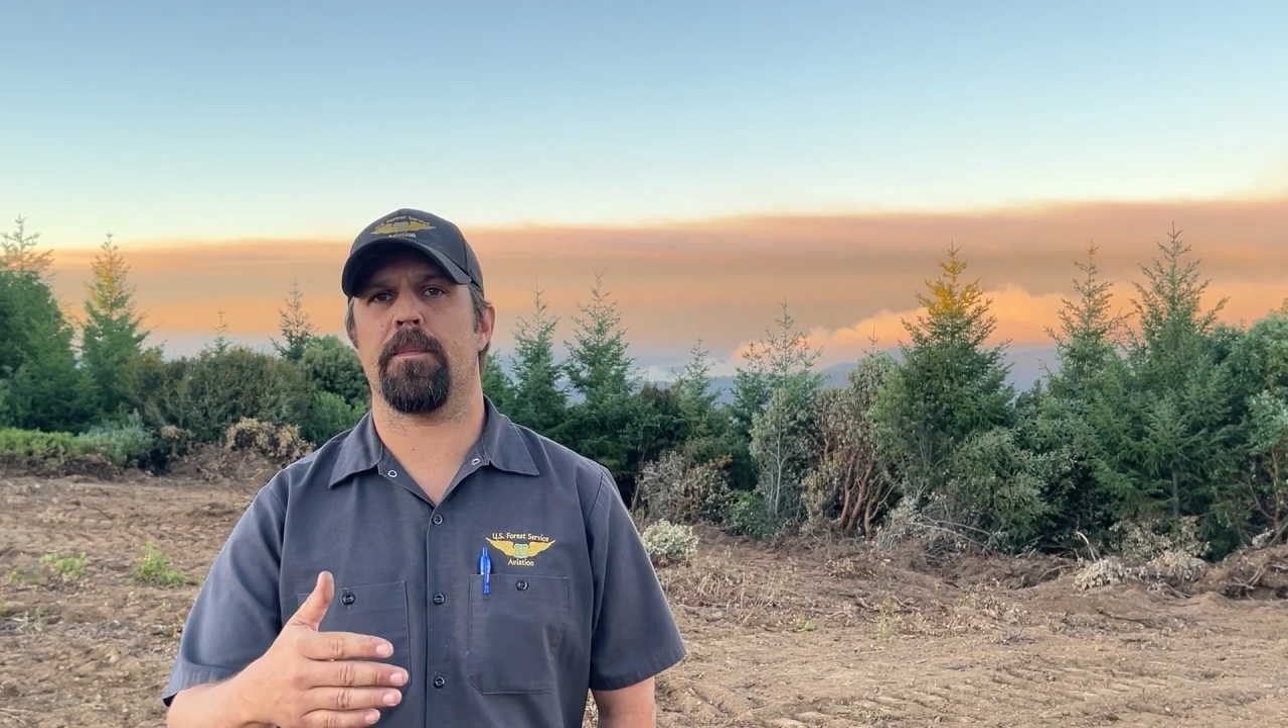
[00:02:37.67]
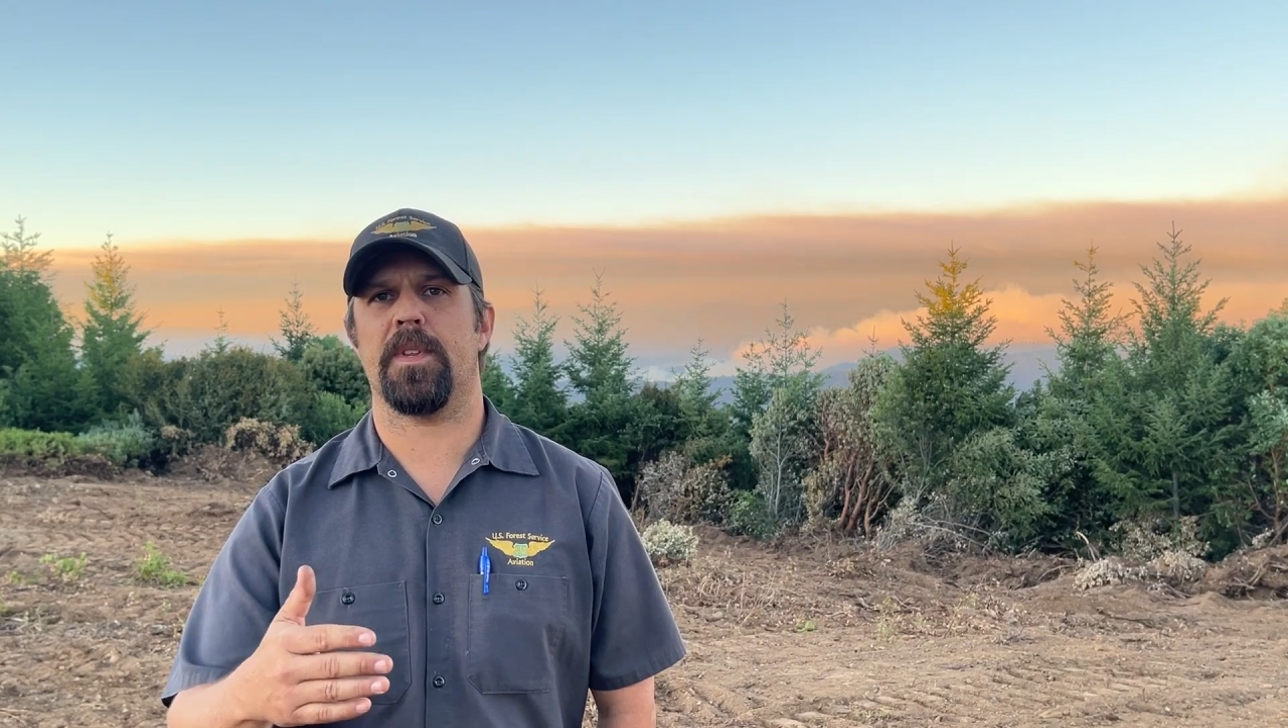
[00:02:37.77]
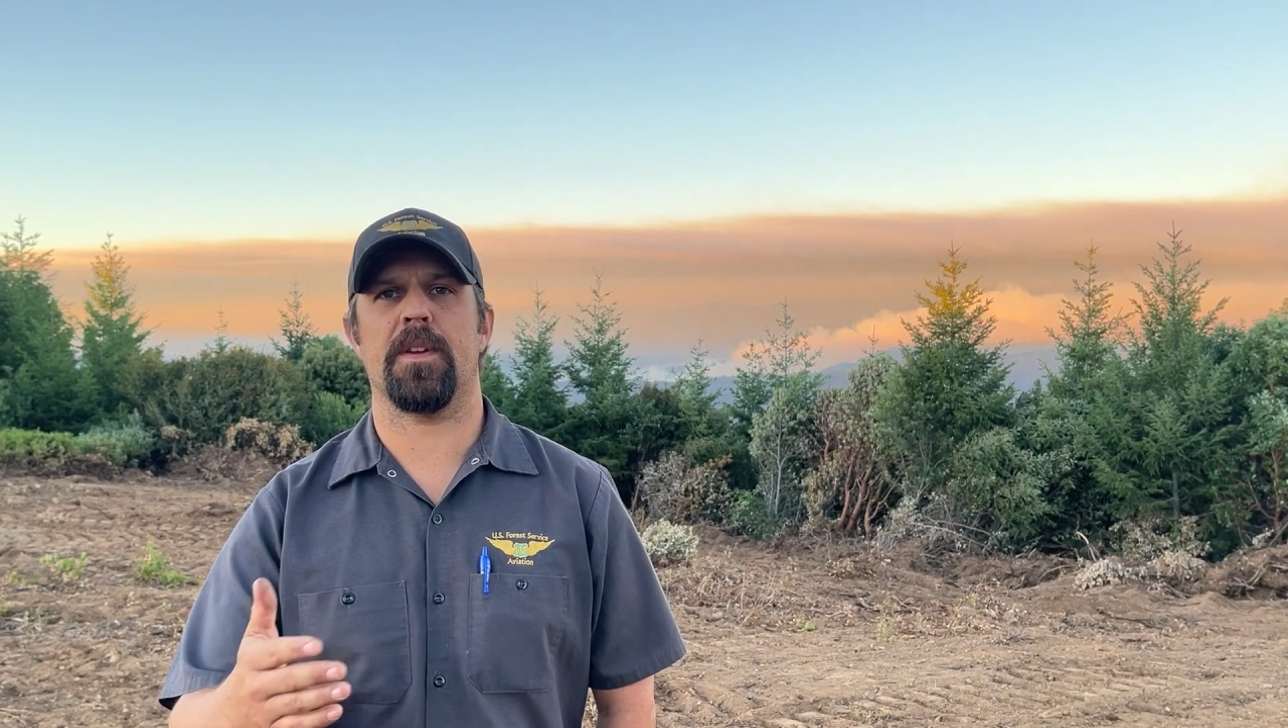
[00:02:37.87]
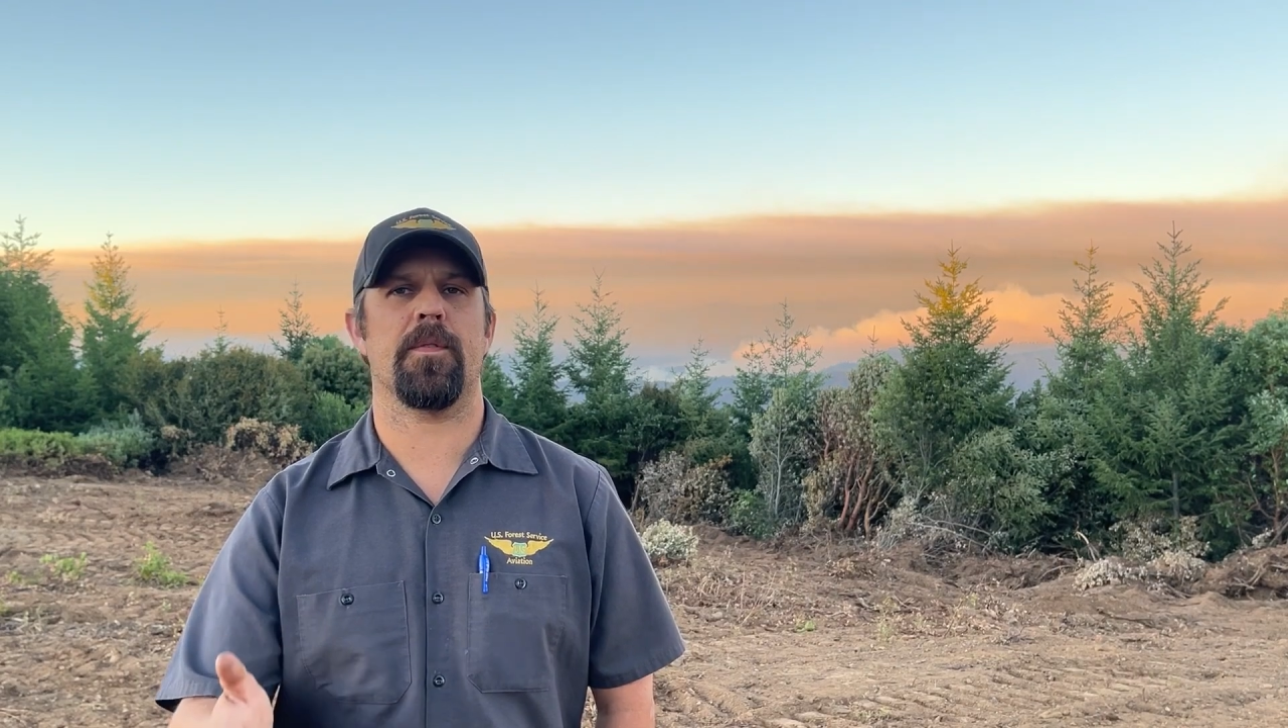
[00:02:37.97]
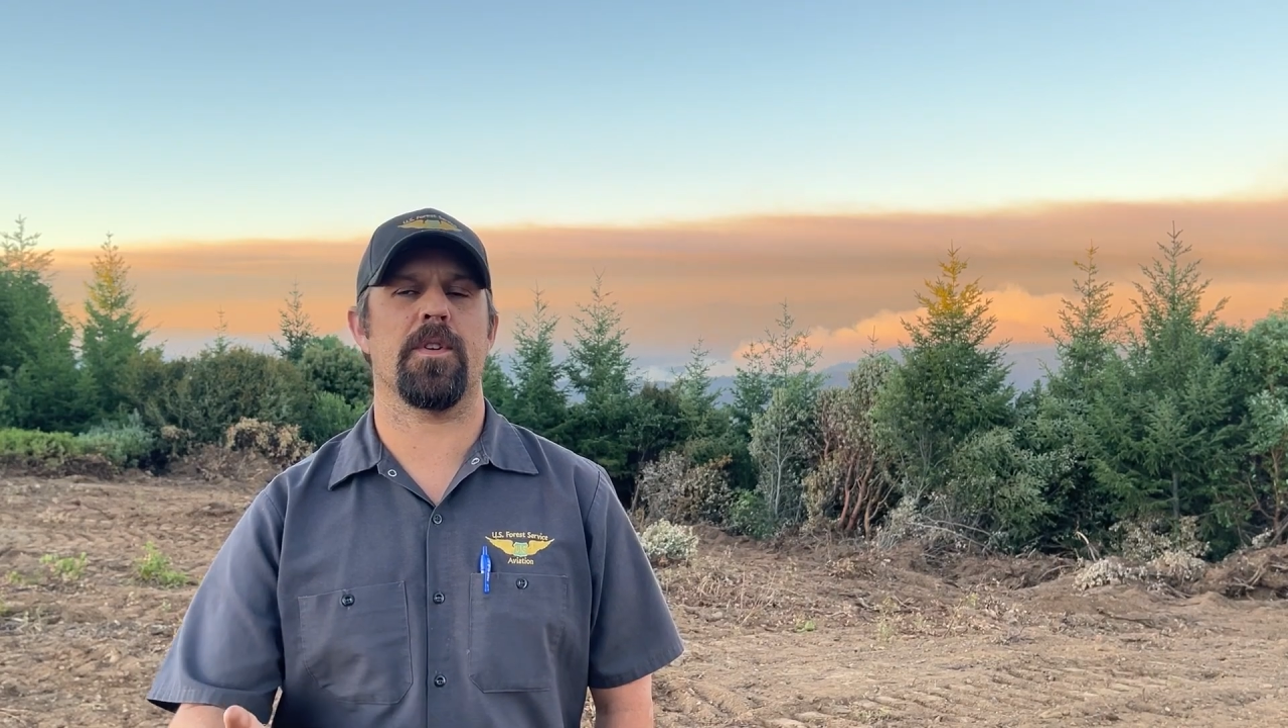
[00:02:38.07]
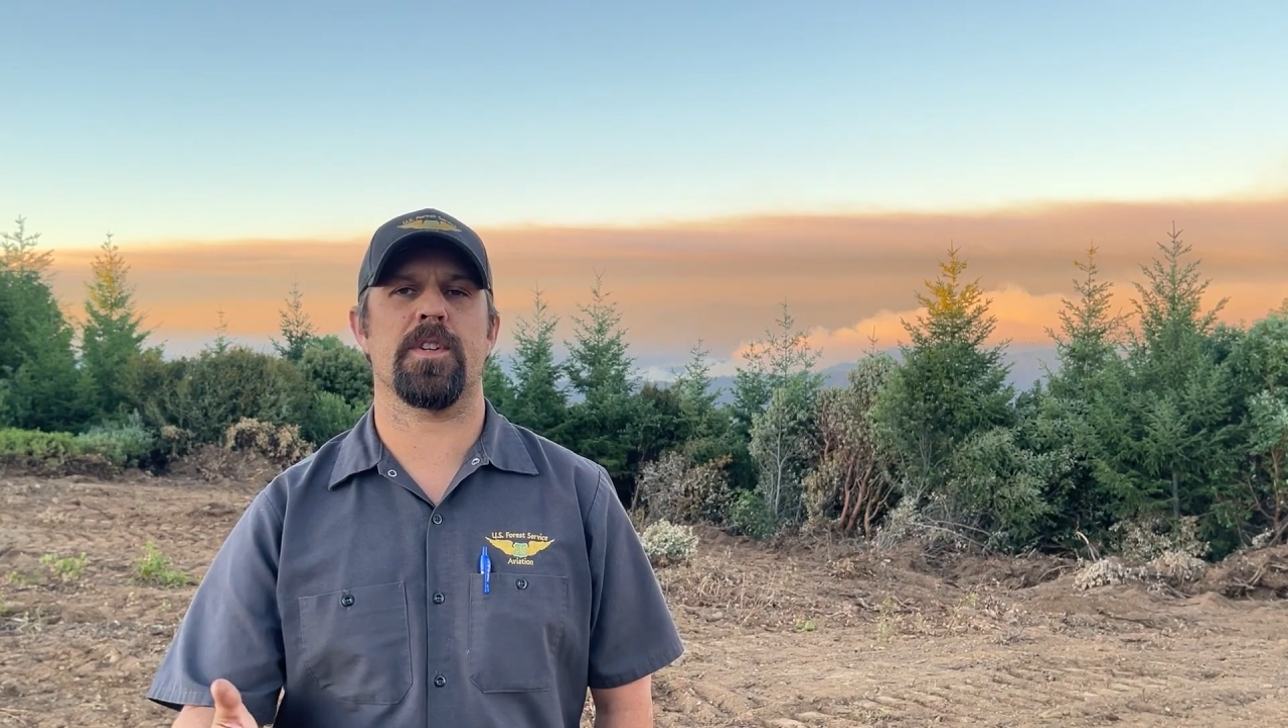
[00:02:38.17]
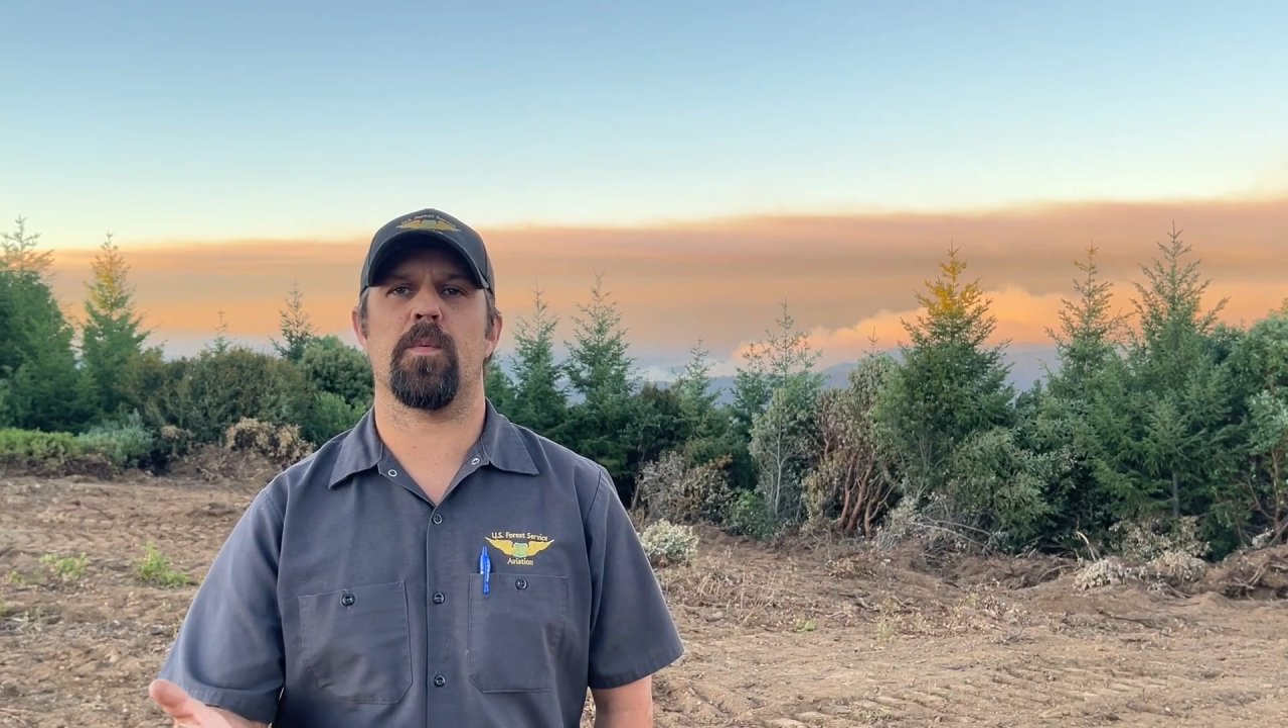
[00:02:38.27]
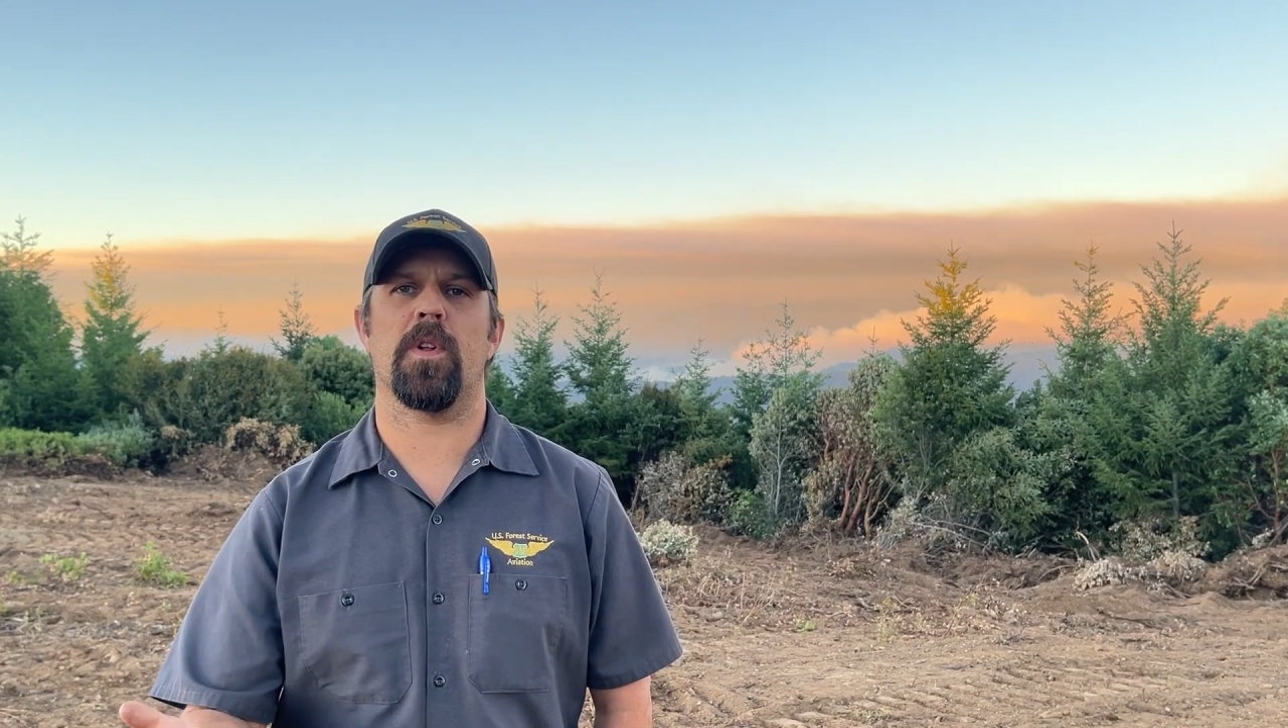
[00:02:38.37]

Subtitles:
the inversion,